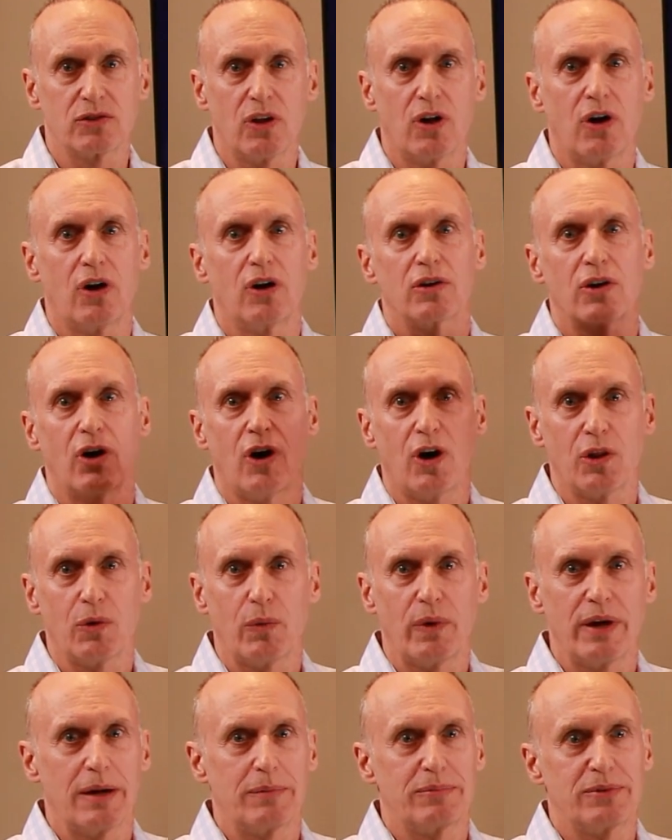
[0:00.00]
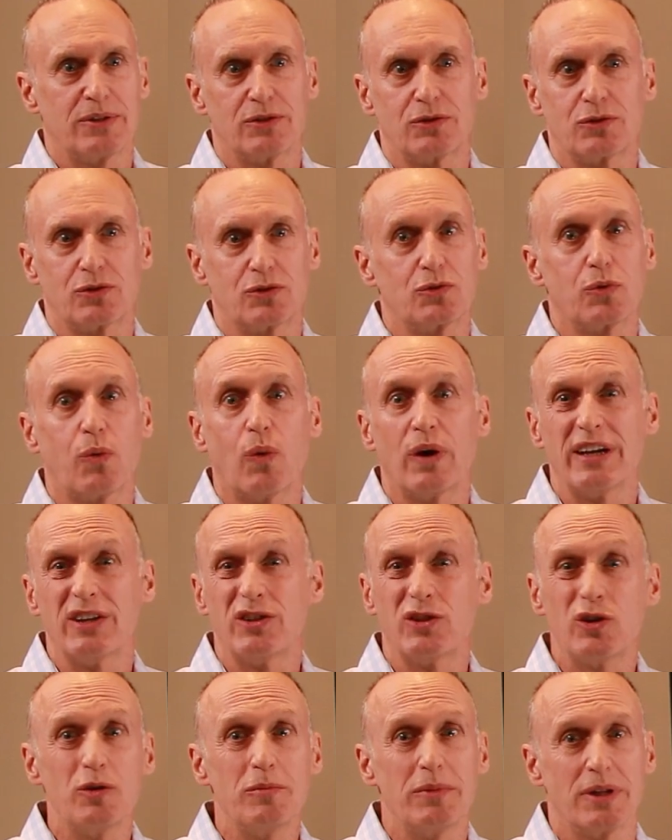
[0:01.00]
long all the way up to
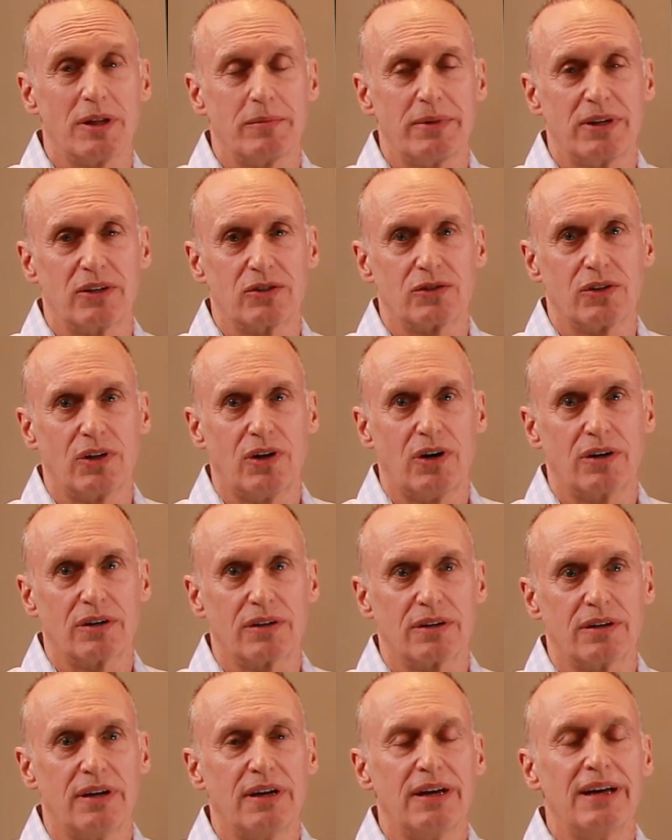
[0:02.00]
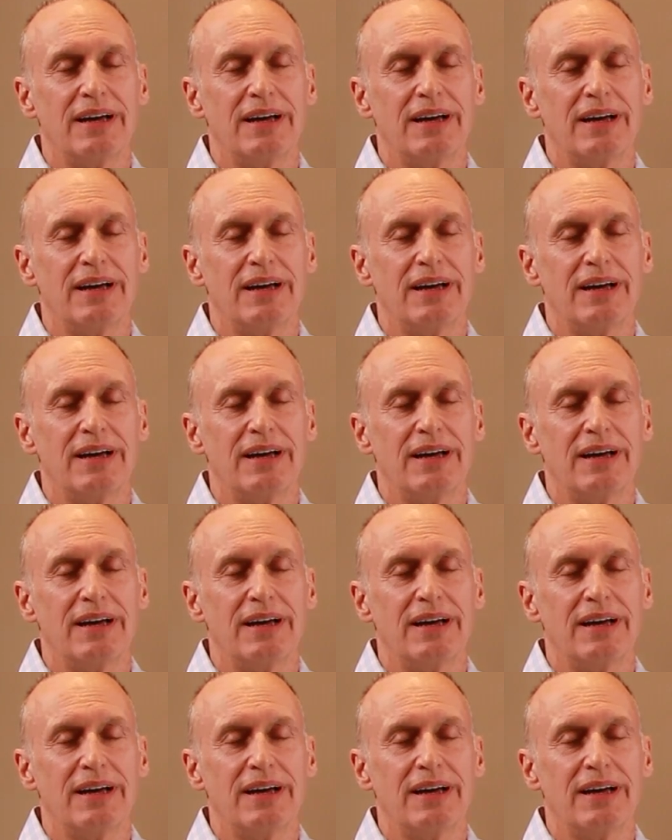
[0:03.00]
22 millimeters long.